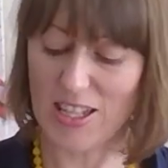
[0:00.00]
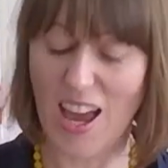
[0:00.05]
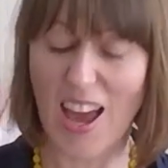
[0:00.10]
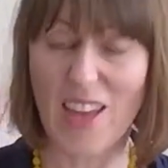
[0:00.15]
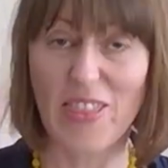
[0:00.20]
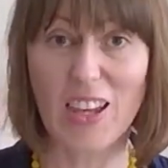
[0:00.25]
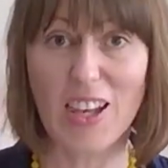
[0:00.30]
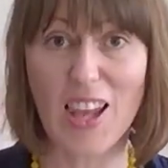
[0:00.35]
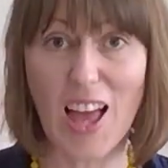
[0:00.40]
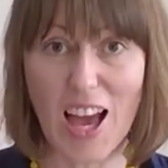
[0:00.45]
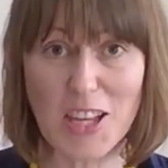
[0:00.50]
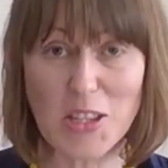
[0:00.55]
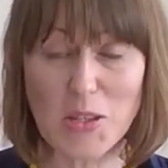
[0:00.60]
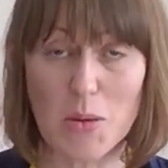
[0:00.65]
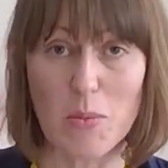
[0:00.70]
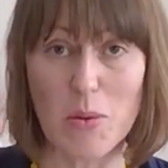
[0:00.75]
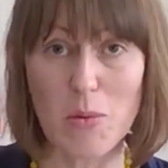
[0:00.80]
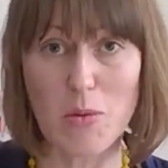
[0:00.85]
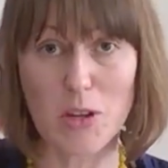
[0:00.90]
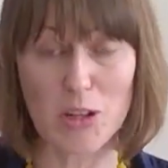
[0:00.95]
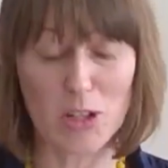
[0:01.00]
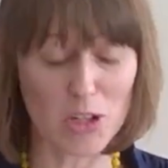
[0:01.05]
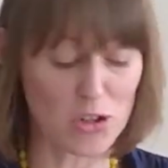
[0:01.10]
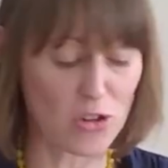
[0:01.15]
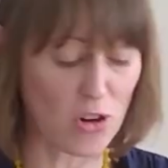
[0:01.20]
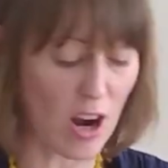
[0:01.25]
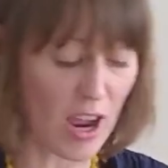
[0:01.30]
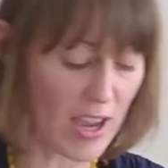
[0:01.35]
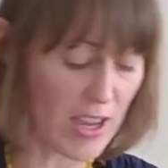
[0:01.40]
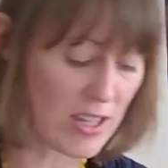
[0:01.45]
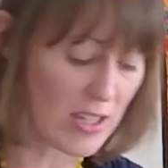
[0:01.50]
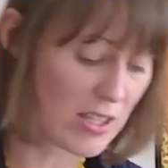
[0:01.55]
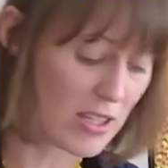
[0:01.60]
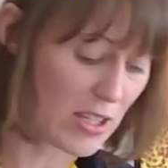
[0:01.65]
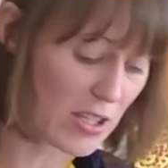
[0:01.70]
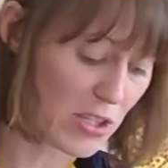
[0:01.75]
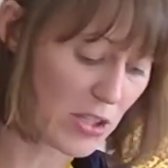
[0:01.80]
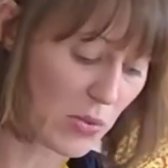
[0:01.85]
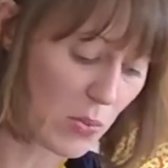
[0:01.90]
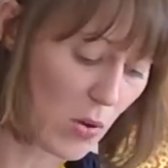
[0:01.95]
And the last one we were going to try is the
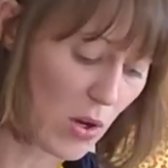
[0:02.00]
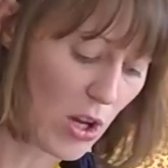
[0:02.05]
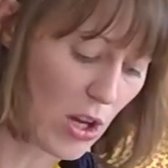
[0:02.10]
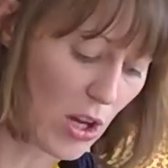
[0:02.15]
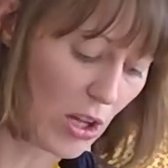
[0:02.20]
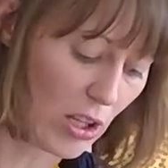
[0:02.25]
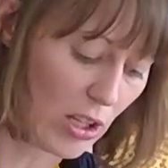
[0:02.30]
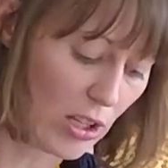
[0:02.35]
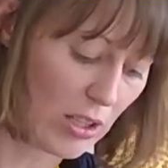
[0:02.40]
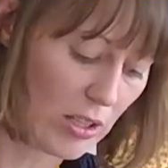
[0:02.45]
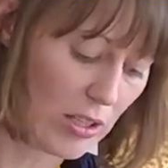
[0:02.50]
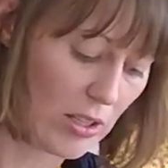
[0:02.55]
swirl.